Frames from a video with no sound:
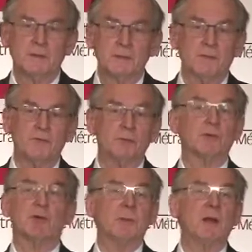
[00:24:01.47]
If you're
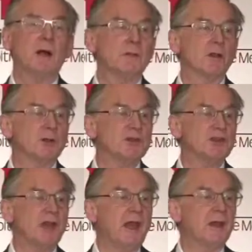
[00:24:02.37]
going to be on the
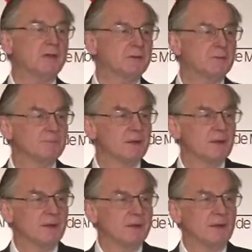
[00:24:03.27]
losing end,
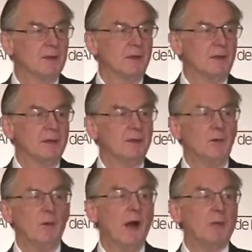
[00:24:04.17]

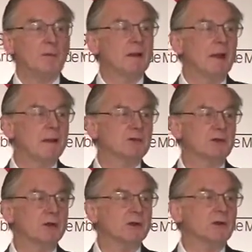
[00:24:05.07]
why be like a
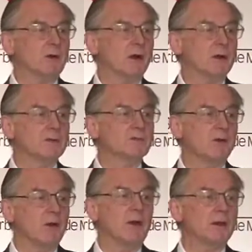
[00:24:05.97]
turkey calling
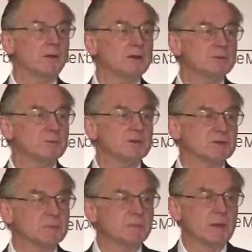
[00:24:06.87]
for an early Christmas?